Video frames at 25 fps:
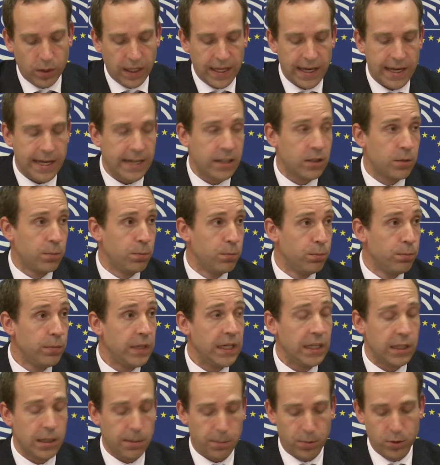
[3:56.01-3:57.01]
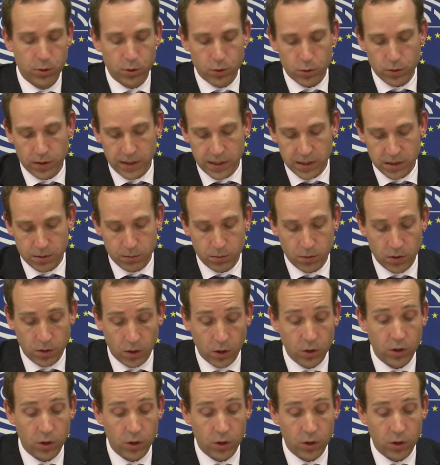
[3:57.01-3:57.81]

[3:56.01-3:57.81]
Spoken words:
will aid media pluralism,